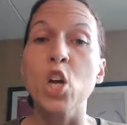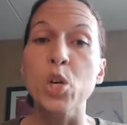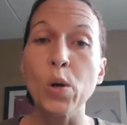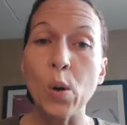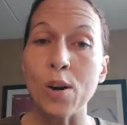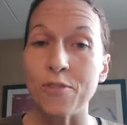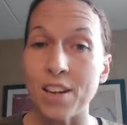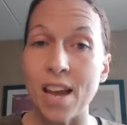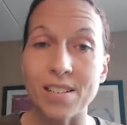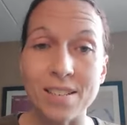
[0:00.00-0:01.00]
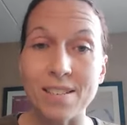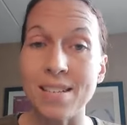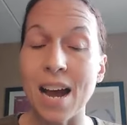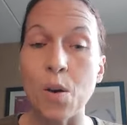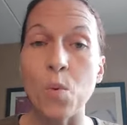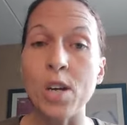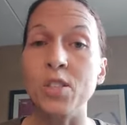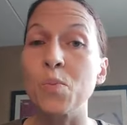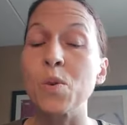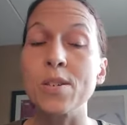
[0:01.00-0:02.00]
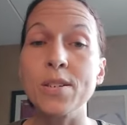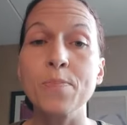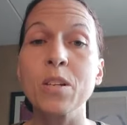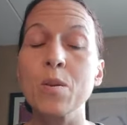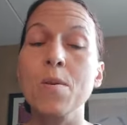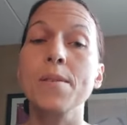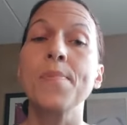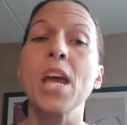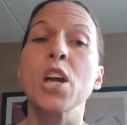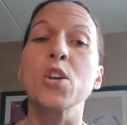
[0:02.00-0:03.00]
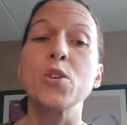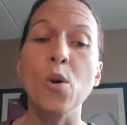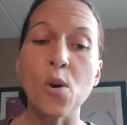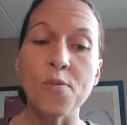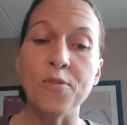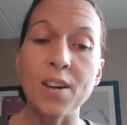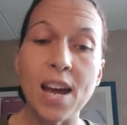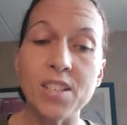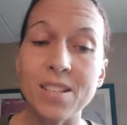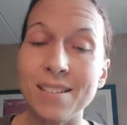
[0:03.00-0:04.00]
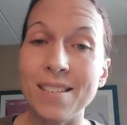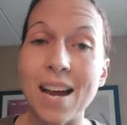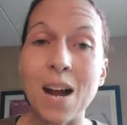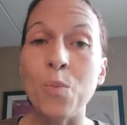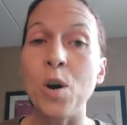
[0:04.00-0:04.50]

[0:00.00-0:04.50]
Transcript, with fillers: Your flesh does not want to worship the Lord. Your flesh does not